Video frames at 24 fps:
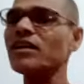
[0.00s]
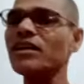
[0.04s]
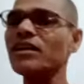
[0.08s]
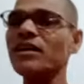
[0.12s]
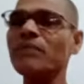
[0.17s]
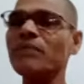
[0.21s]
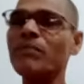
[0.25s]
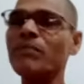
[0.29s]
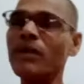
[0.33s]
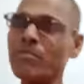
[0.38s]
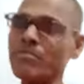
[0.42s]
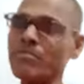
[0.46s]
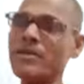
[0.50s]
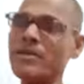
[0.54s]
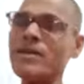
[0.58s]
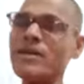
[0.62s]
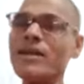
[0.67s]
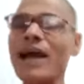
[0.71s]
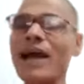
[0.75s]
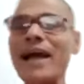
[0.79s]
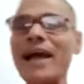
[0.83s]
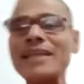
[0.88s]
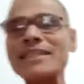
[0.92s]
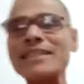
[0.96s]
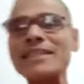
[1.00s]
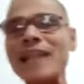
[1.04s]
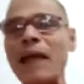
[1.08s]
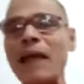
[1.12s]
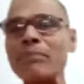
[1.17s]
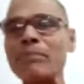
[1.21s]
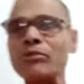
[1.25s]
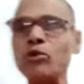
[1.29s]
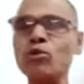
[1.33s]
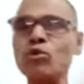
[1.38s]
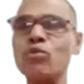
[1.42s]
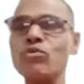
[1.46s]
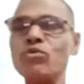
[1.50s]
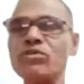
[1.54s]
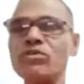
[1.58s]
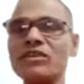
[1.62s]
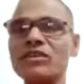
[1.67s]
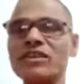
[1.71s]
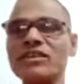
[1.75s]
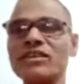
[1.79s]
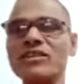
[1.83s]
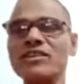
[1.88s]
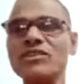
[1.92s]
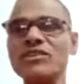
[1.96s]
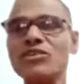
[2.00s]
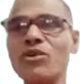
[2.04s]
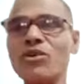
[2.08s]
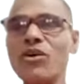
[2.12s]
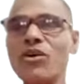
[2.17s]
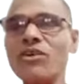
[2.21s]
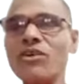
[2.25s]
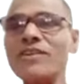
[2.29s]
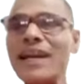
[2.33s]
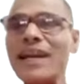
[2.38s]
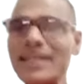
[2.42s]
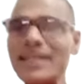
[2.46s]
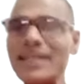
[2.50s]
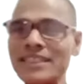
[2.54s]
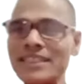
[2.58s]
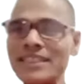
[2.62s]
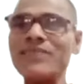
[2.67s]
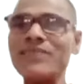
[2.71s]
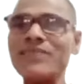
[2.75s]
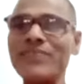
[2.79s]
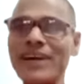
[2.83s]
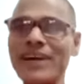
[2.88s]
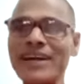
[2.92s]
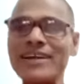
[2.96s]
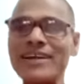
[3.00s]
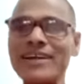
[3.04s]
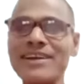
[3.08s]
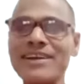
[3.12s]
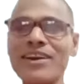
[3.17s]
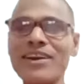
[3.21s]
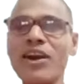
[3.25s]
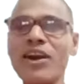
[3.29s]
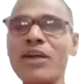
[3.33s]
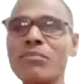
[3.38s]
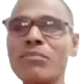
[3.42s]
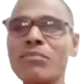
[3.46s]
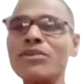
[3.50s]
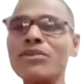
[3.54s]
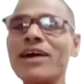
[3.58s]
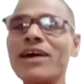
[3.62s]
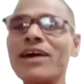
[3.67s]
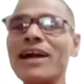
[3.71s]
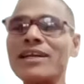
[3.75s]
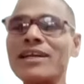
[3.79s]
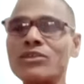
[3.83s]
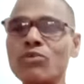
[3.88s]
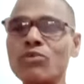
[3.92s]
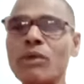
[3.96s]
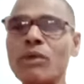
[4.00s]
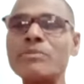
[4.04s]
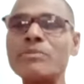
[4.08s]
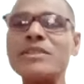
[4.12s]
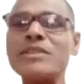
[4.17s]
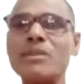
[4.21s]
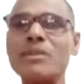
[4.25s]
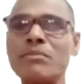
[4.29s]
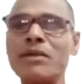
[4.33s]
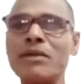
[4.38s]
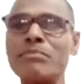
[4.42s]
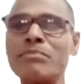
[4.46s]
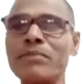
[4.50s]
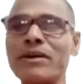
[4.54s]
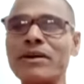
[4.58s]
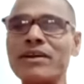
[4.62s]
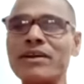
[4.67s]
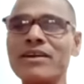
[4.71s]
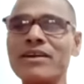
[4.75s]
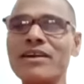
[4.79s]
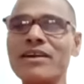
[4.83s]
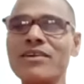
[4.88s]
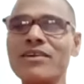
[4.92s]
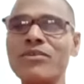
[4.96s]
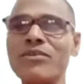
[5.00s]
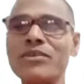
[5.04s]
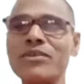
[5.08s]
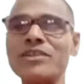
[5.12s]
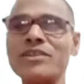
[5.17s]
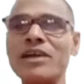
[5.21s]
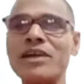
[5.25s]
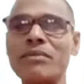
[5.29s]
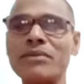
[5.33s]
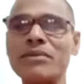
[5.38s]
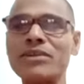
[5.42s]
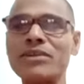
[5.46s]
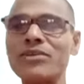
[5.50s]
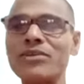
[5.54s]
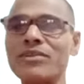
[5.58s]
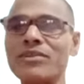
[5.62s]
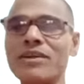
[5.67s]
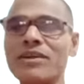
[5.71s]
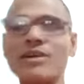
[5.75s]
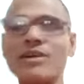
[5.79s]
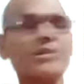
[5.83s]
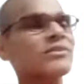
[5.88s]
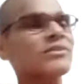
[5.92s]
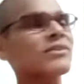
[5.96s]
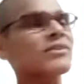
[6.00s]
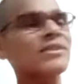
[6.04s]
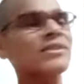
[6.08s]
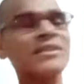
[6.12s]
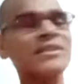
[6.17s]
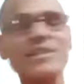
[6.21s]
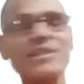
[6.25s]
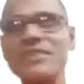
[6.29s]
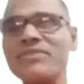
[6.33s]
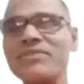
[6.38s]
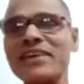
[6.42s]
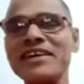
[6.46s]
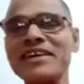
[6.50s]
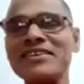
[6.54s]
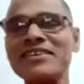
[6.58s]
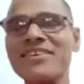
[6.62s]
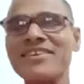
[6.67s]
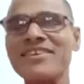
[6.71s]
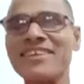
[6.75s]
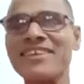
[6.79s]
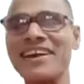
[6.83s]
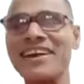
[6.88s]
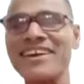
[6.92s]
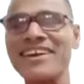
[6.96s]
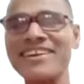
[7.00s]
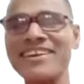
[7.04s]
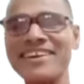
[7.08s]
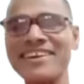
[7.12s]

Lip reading: But me, I slap two. So that is different. Lord Buddha and Swami Samarpan, Guruji Avadhuta. So it's different total.